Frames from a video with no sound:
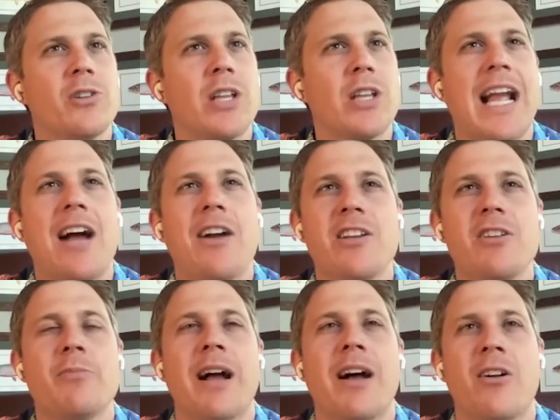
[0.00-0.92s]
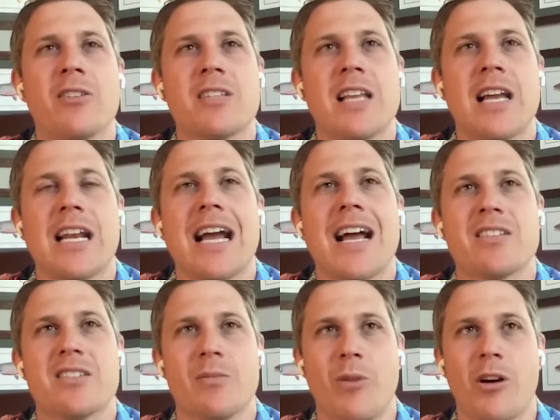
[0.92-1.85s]
like how do you balance that
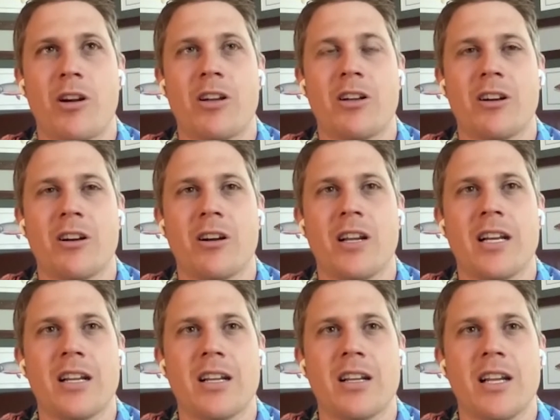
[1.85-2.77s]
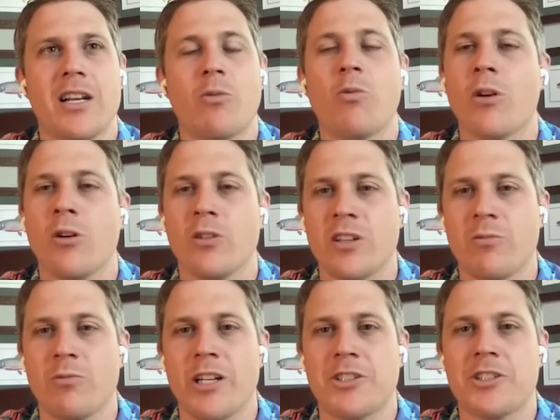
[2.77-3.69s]
as a marketer in a world
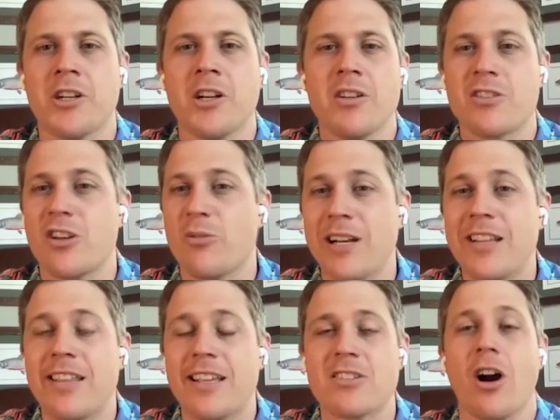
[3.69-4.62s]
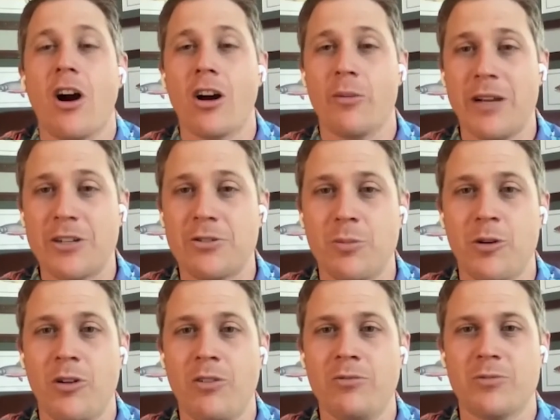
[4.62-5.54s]
in which so many things are
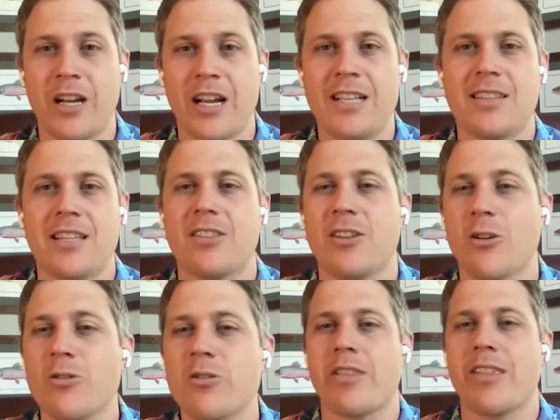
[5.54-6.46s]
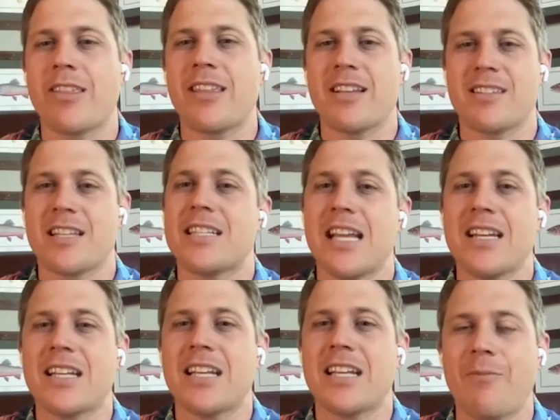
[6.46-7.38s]
measurable, right? That those are the things that tend
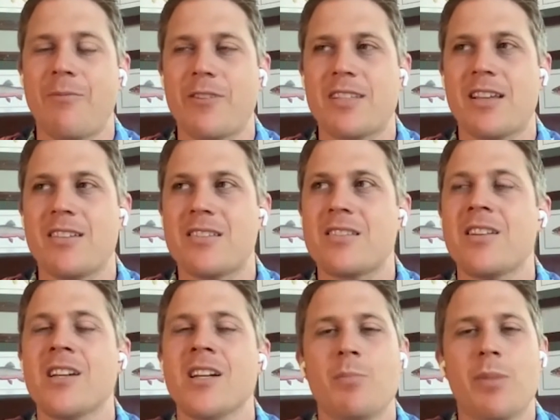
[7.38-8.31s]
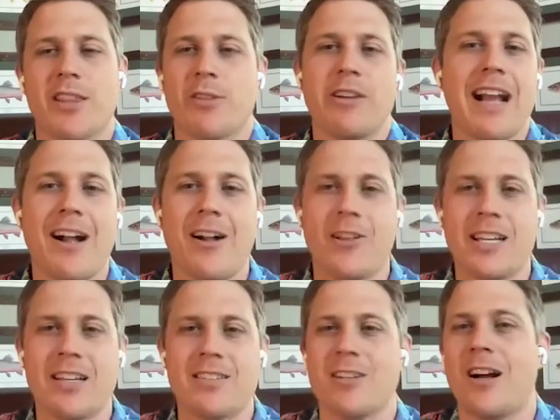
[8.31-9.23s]
to get emphasis, but the
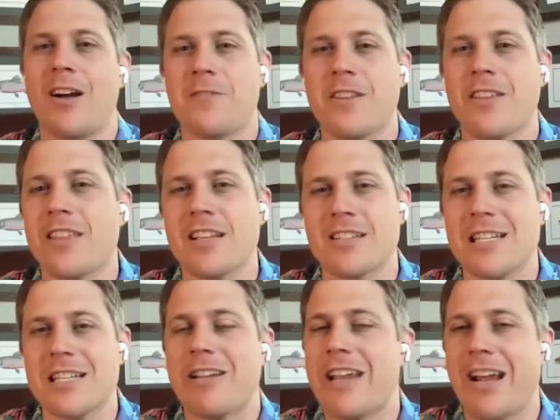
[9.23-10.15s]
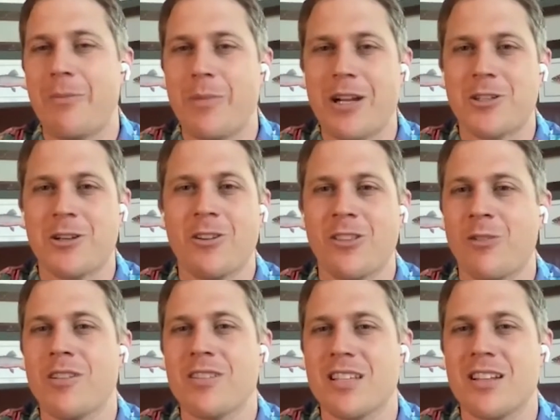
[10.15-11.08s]
reality is that often the things that you can't measure are the
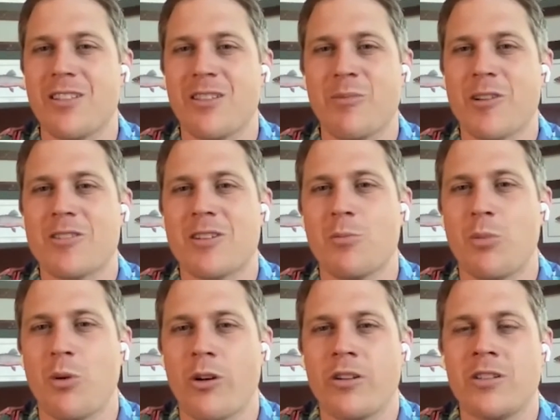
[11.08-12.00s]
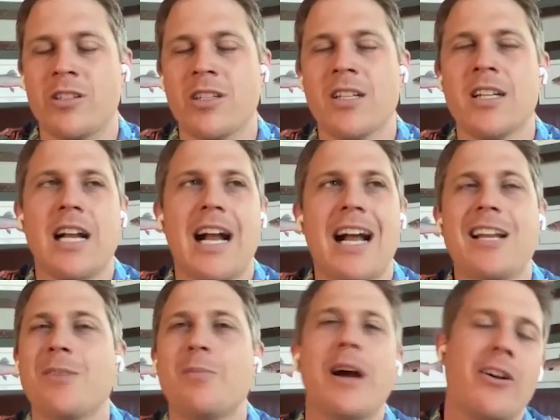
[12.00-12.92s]
ones that are the most important. How do
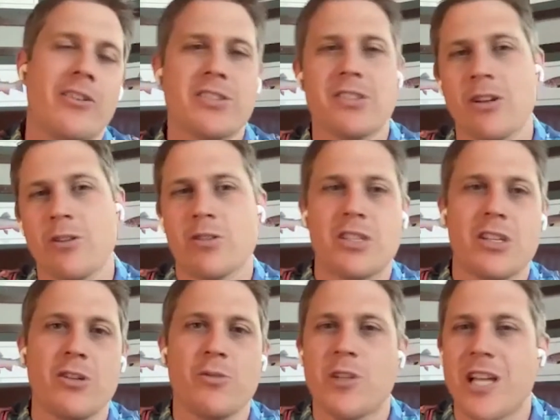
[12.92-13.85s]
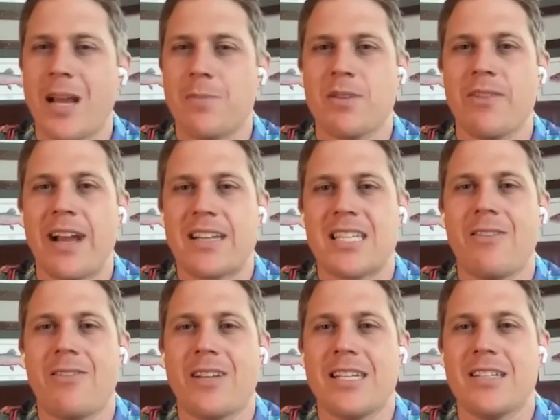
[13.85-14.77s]
you balance those two types of
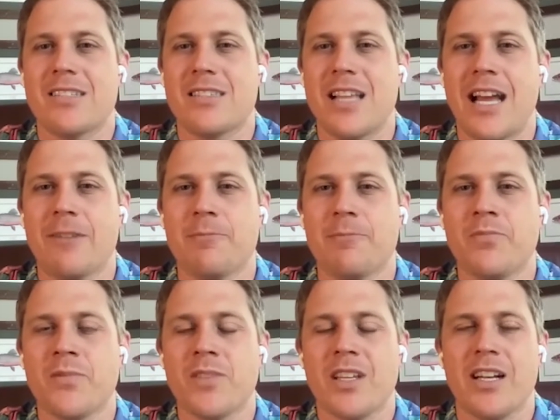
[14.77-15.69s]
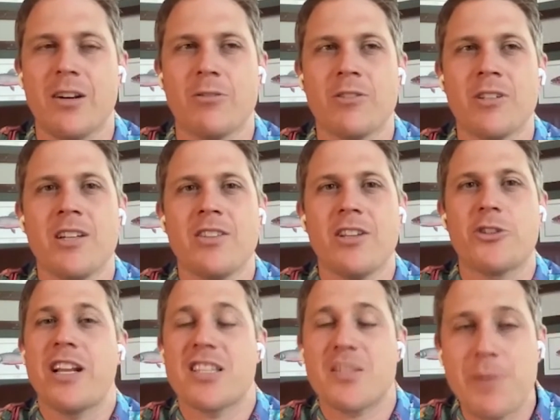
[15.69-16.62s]
activities and that, the
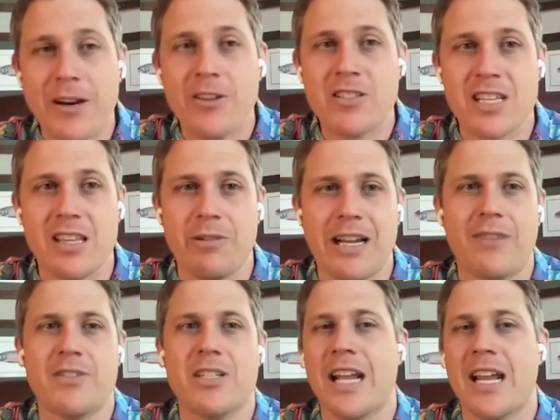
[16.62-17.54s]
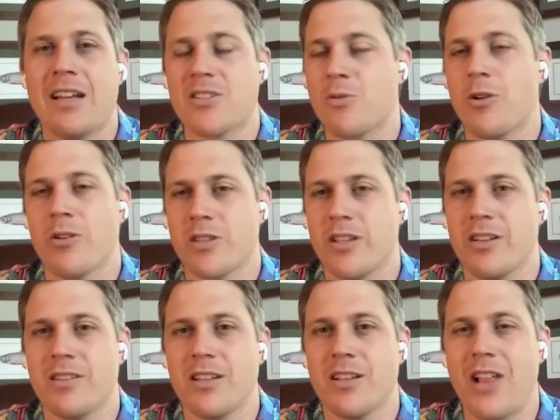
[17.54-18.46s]
transparency that we have today as well as
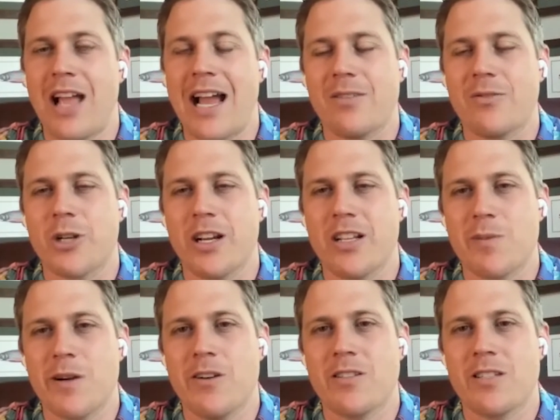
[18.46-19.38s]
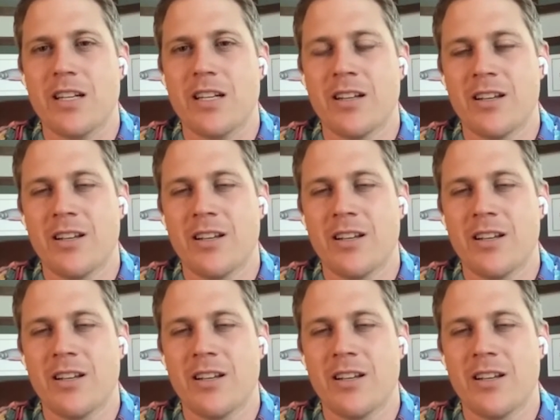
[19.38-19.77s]
the lack of transparency?